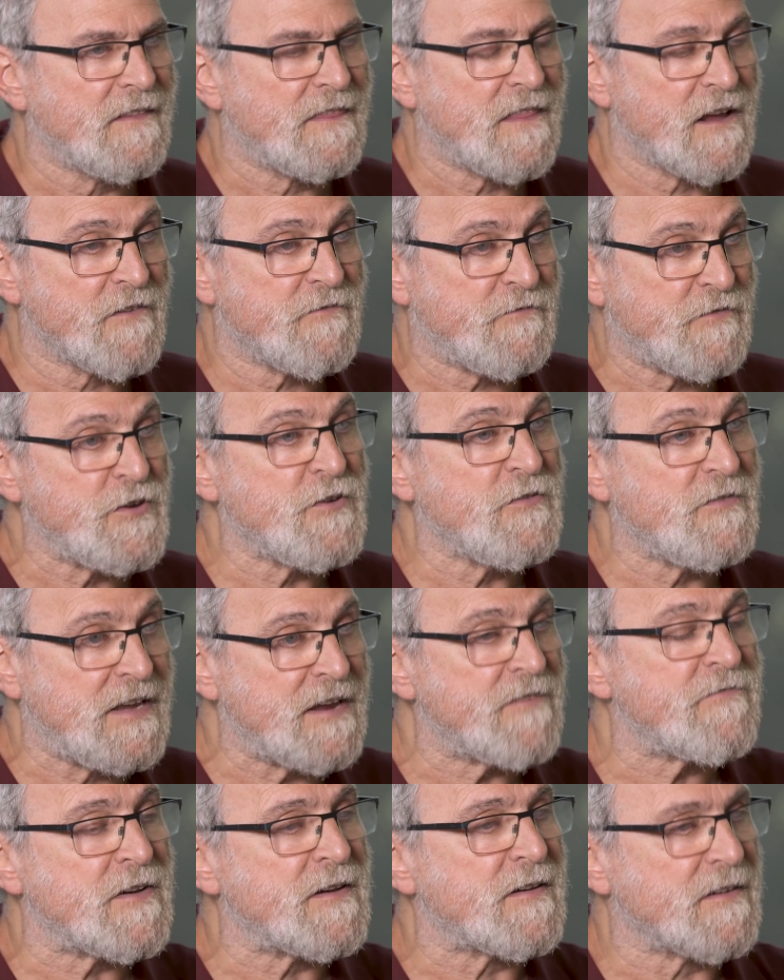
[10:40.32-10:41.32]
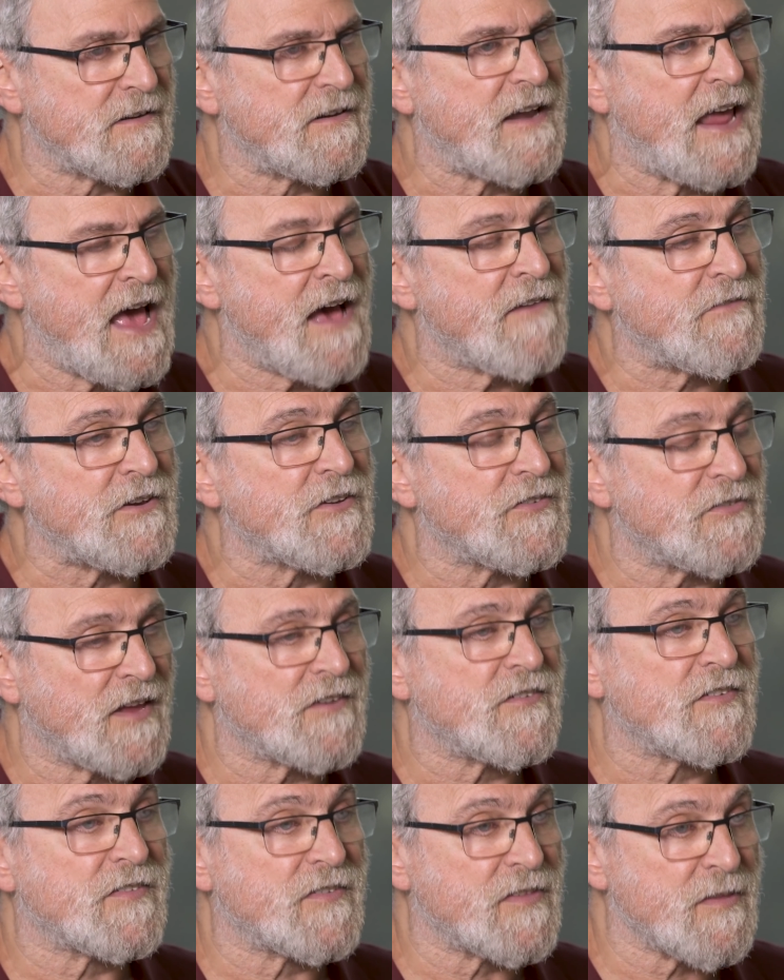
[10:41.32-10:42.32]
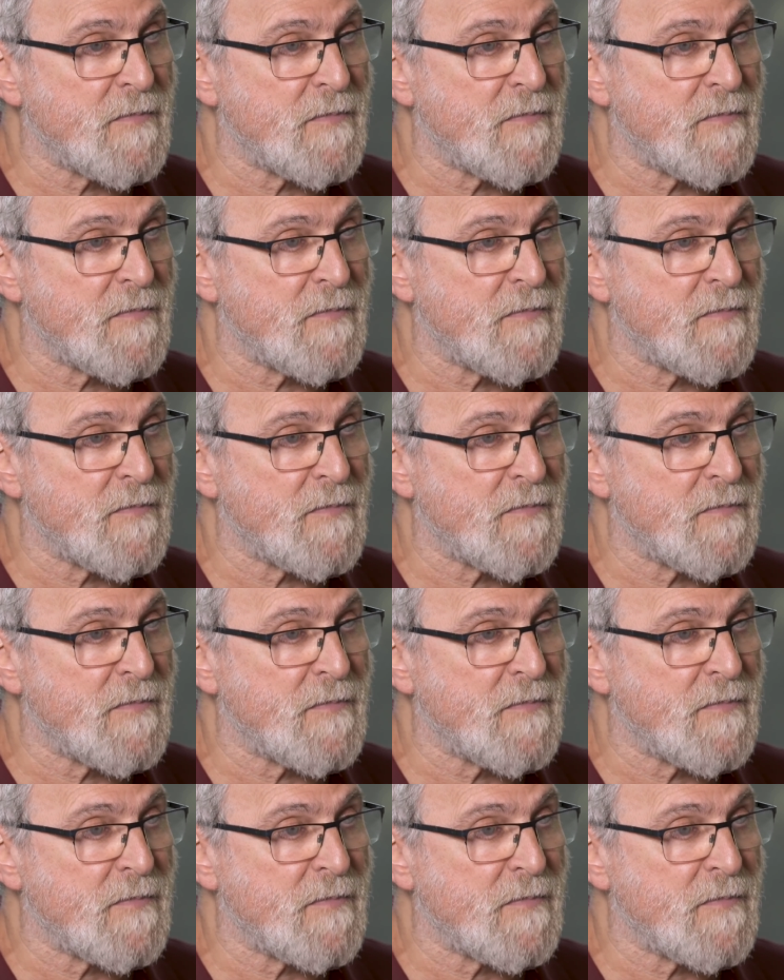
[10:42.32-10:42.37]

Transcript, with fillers: There are a few different avenues, such as